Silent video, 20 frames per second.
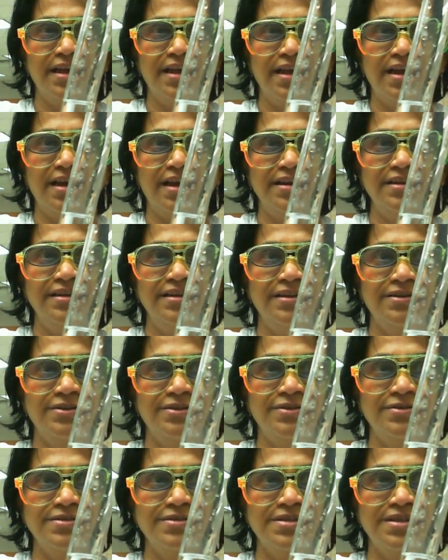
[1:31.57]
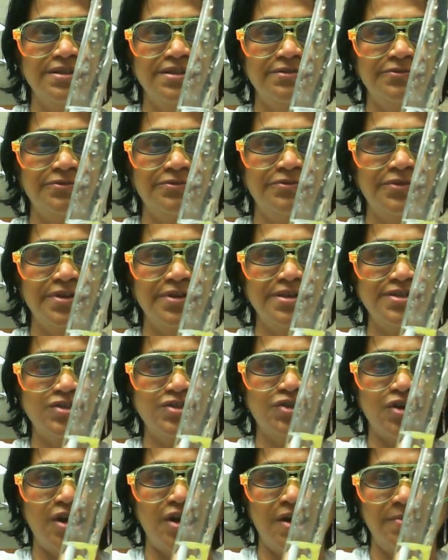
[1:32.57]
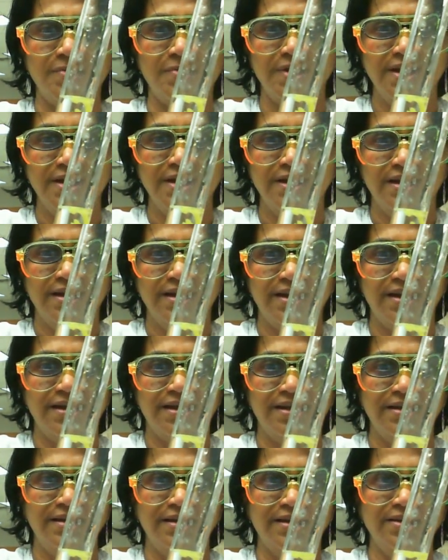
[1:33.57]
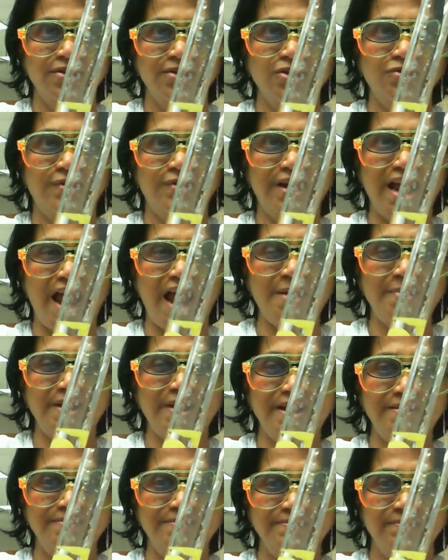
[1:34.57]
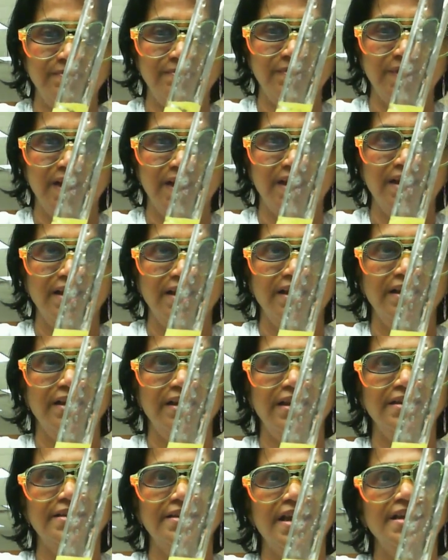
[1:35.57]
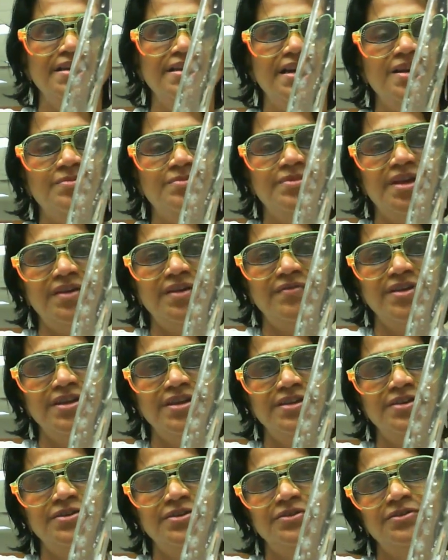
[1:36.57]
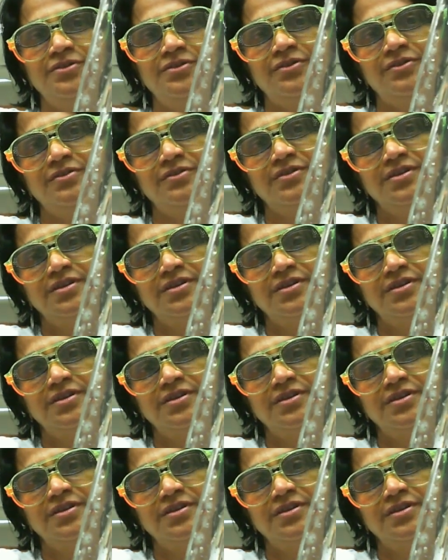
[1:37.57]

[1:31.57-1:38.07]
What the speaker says: and here goes the first drop, and look what happened. It ended up giving you